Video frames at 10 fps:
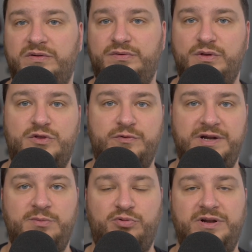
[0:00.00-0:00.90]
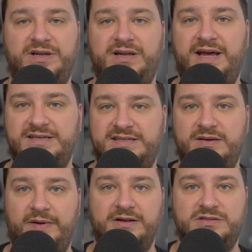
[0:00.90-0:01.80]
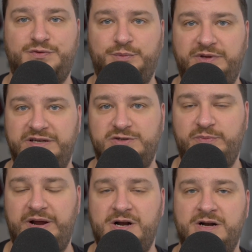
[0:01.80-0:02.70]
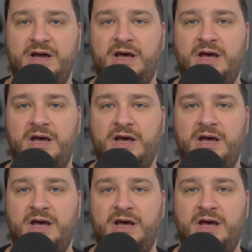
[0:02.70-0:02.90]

of the 3D printed SD mounts from Laser Bear